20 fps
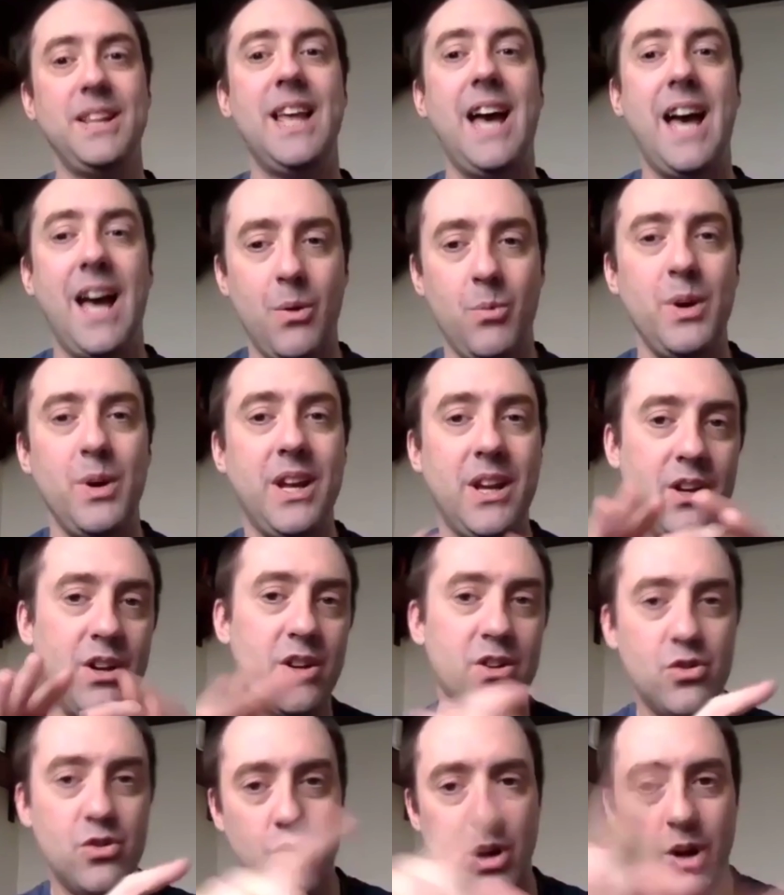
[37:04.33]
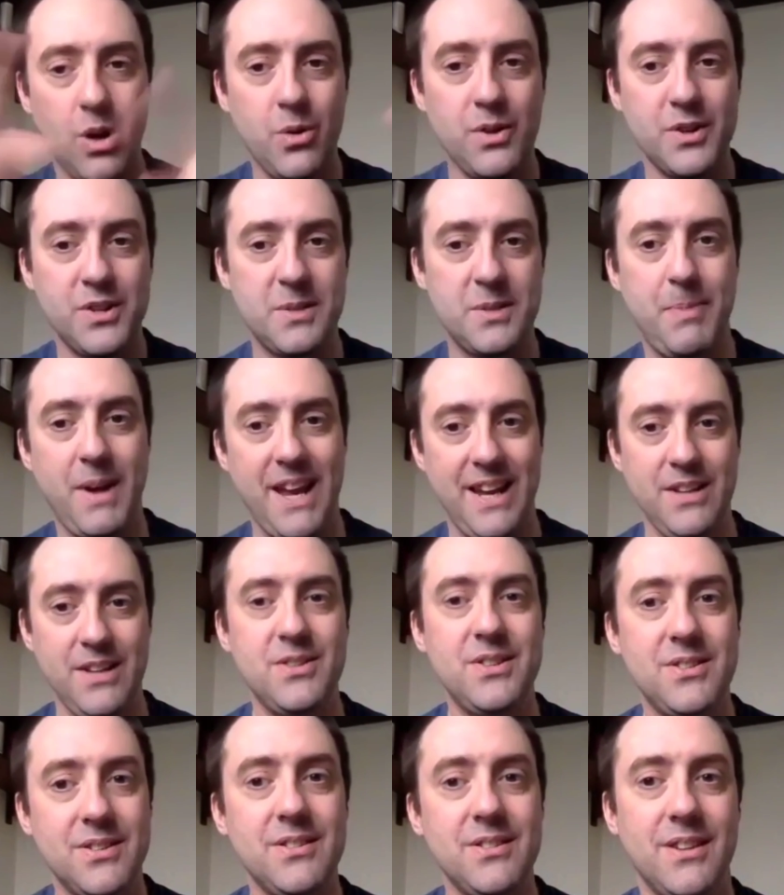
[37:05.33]
doing that, we can control the
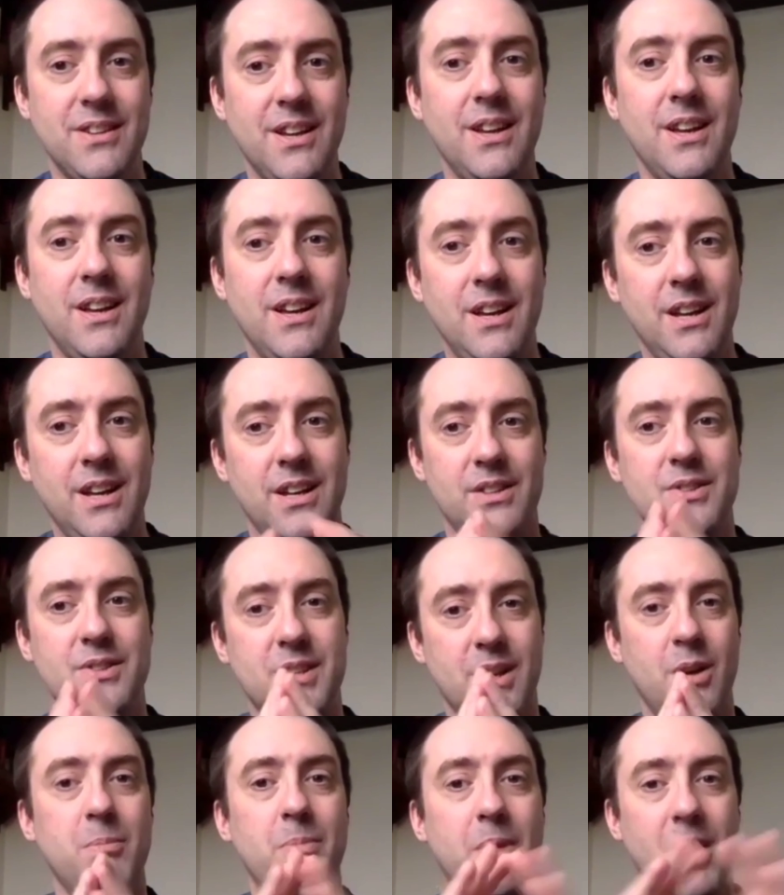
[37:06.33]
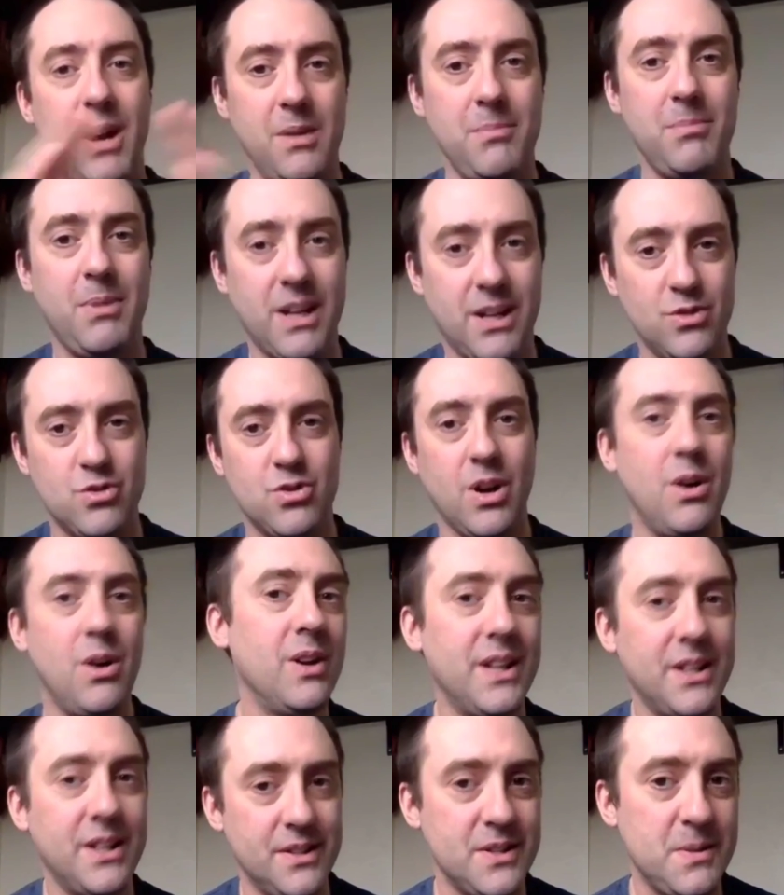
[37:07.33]
space. And so by
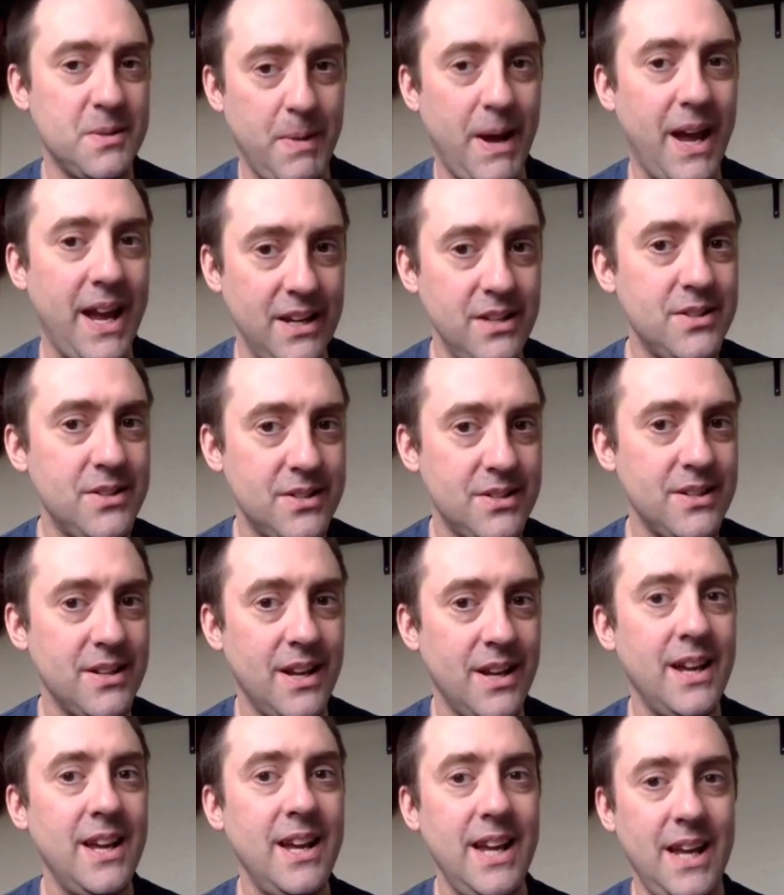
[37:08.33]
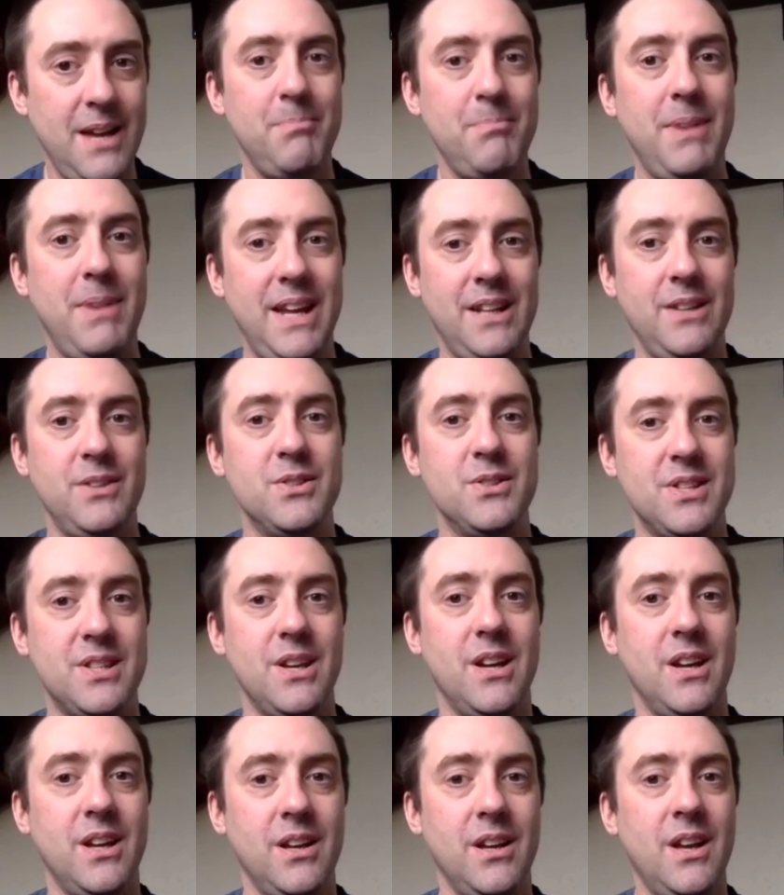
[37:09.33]
controlling the space, it
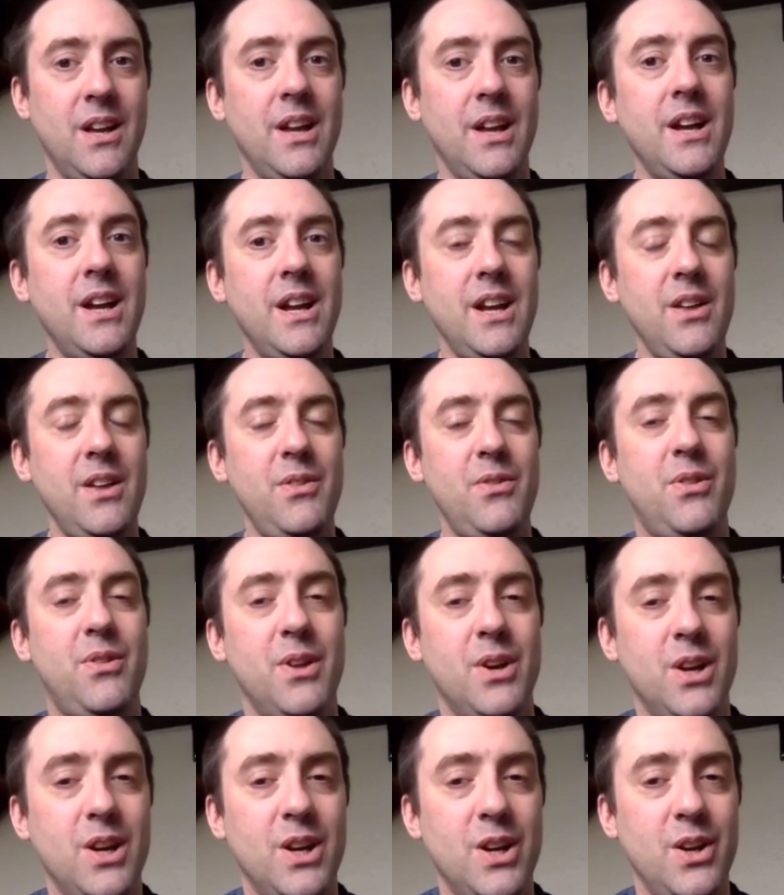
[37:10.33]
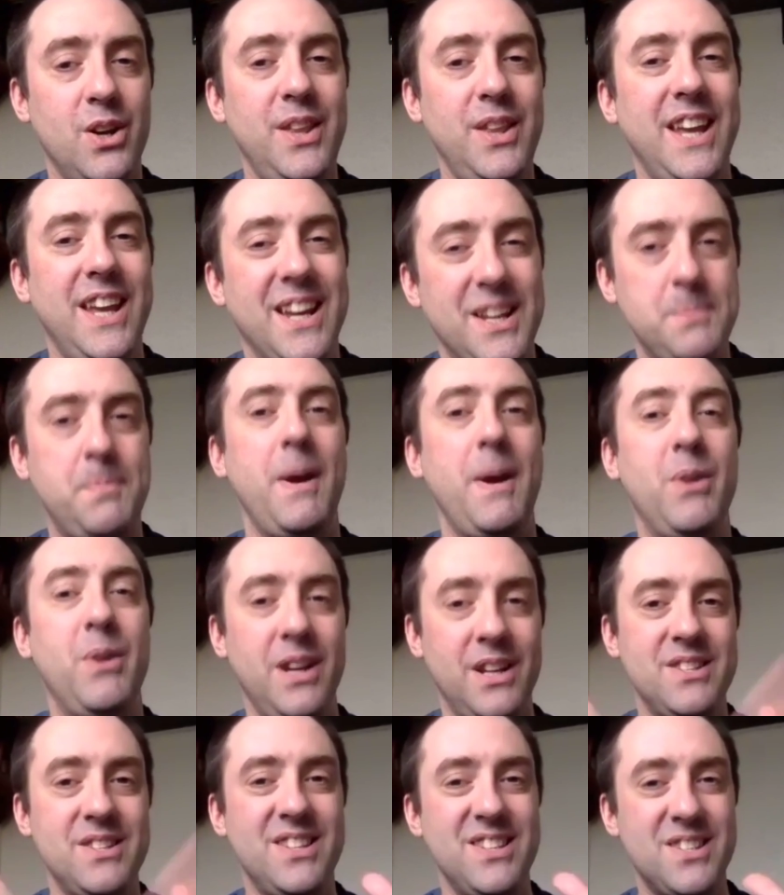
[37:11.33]
means that the
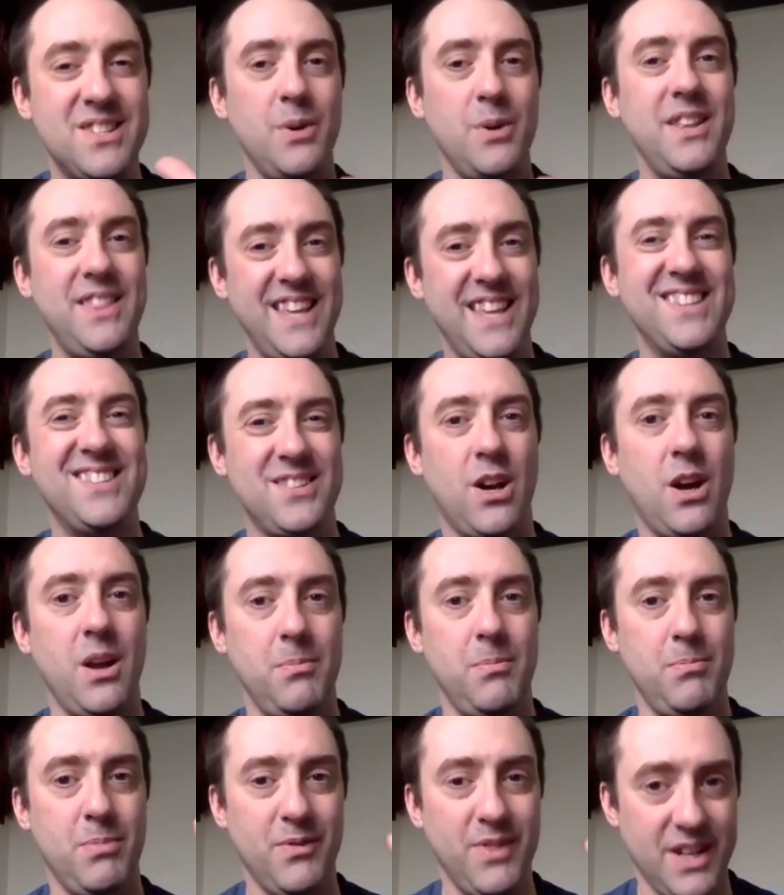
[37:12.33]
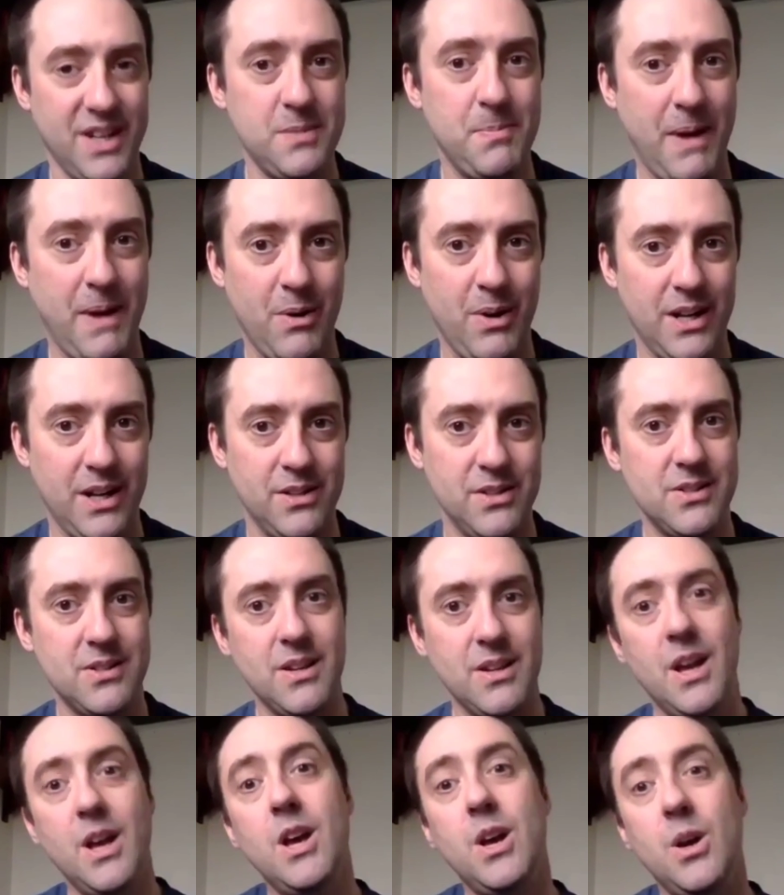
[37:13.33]
experience is only this type of
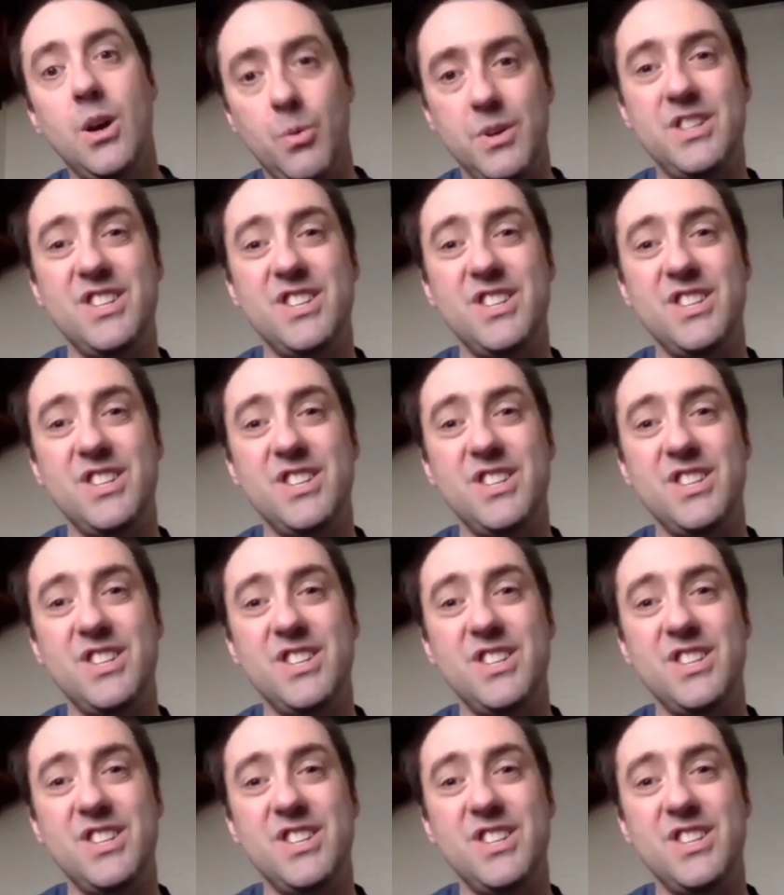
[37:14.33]
experience,